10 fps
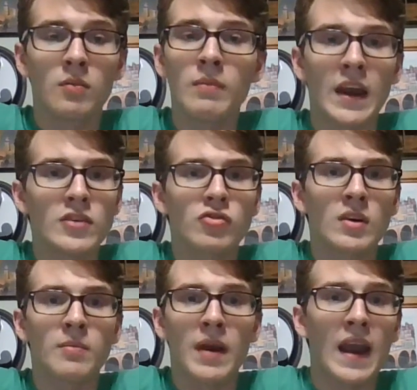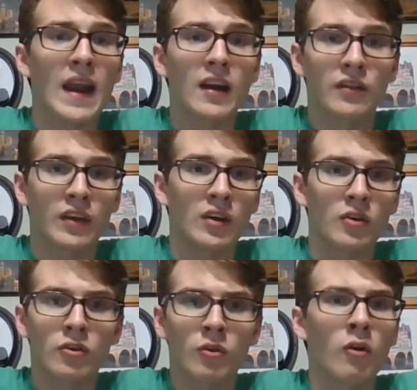major impacts
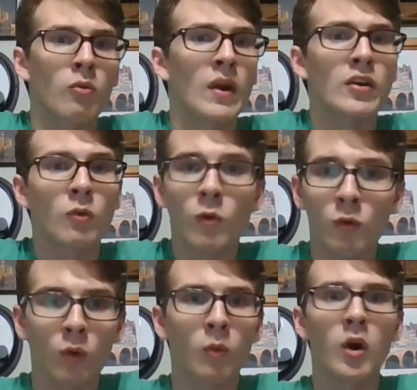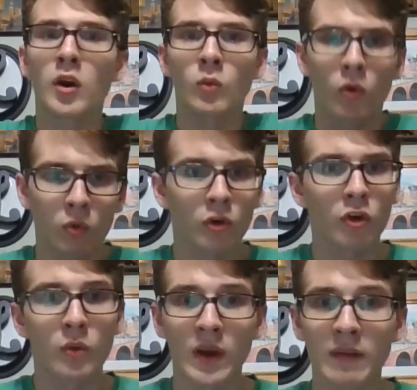and all the way into World War I, World War
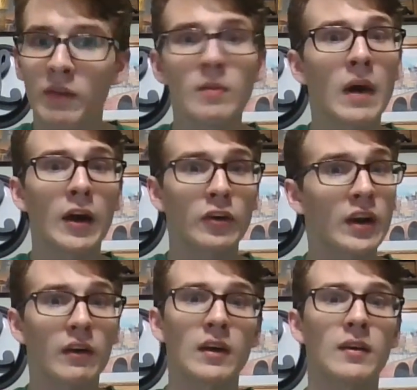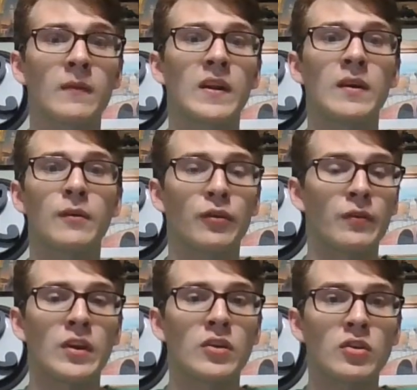II, and even the modern era. It was
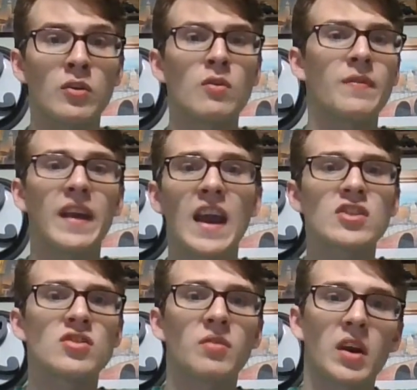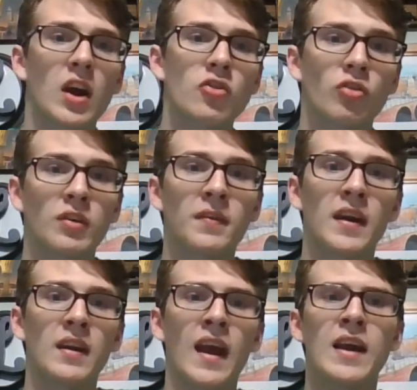the unification of a country
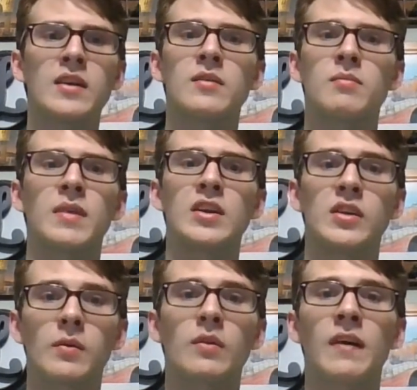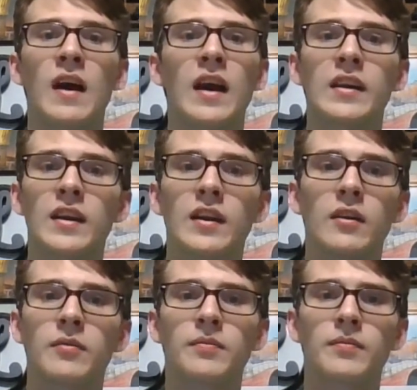that had been unified in